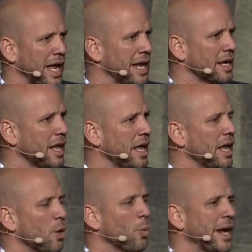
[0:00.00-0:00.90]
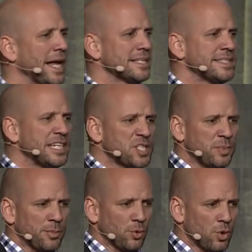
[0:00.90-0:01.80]
And when I teach
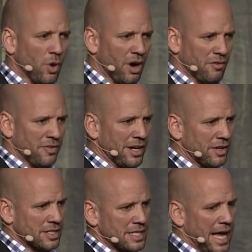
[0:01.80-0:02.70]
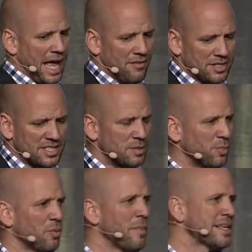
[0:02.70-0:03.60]
people who aren't veterans, I have a
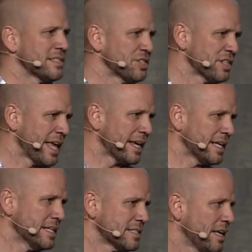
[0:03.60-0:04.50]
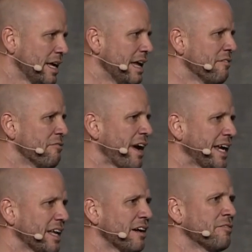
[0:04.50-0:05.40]
simple message, and that is
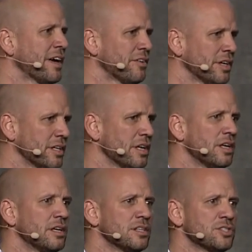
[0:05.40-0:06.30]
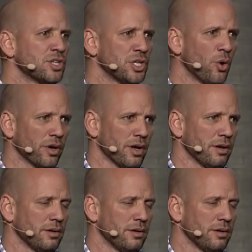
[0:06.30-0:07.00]
invite a veteran to yoga